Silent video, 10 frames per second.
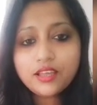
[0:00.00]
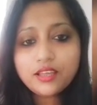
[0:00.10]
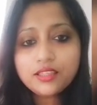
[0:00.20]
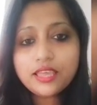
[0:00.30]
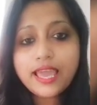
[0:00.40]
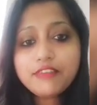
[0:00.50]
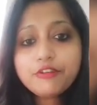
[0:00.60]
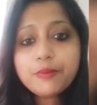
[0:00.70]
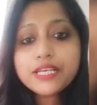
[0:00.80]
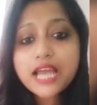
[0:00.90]
The
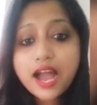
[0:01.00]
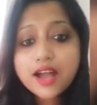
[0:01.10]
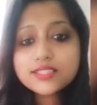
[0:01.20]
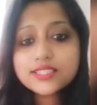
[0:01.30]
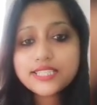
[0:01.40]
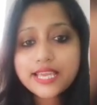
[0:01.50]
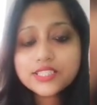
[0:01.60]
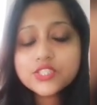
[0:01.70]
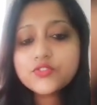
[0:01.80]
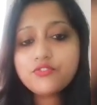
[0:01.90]
alphabet R
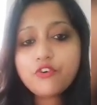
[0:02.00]
stands